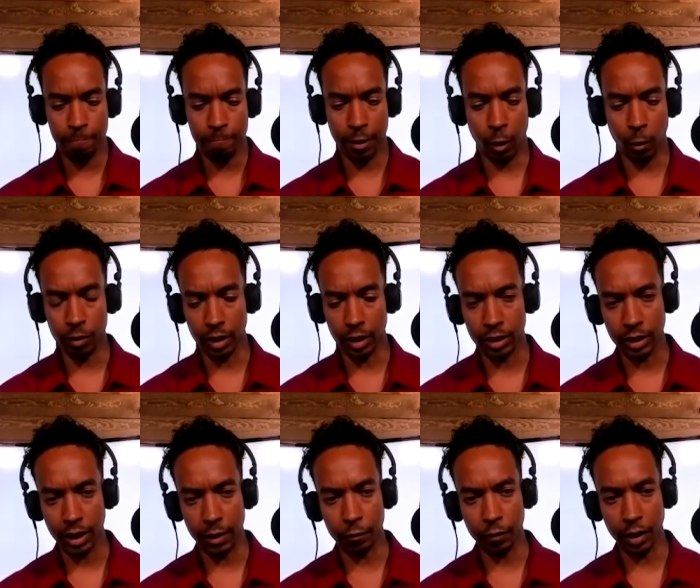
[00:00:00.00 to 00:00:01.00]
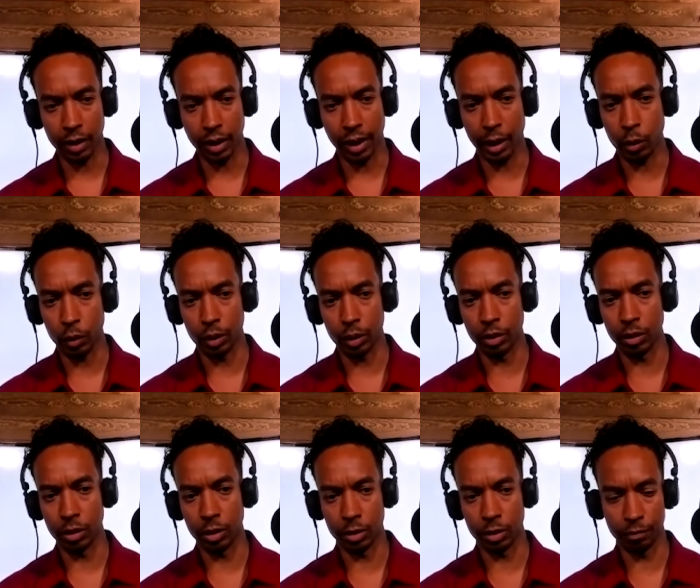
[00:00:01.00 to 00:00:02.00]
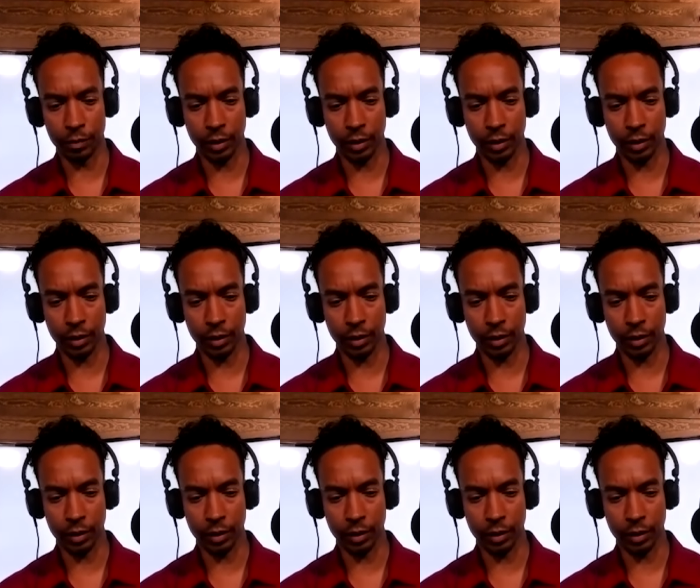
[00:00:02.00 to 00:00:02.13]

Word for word: you know, let's say fairly equitable